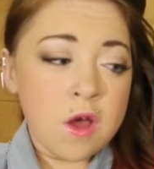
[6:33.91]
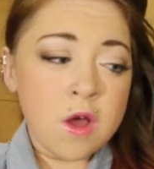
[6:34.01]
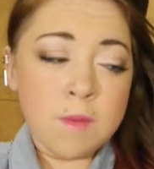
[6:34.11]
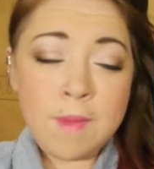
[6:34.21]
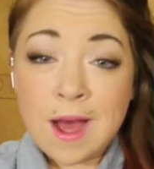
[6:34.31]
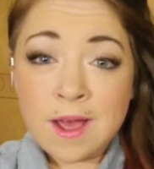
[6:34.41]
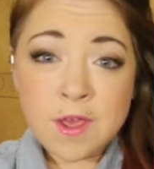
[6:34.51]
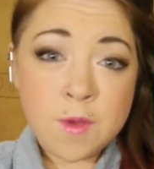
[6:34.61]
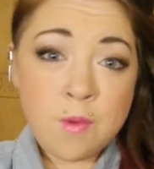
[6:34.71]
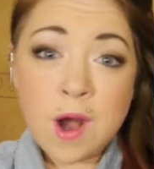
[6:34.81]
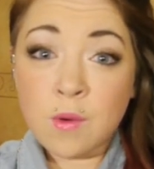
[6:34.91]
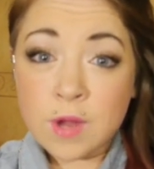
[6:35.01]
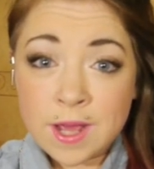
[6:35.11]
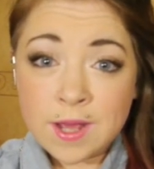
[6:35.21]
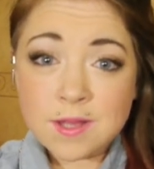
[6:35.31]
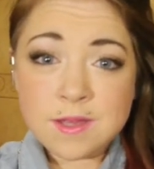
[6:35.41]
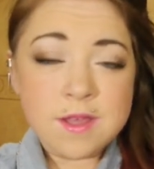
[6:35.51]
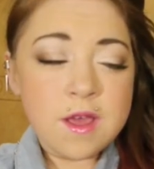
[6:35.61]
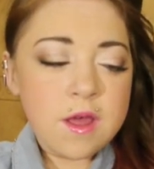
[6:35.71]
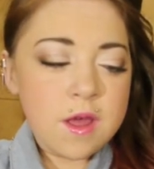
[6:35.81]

um, eyebrow kit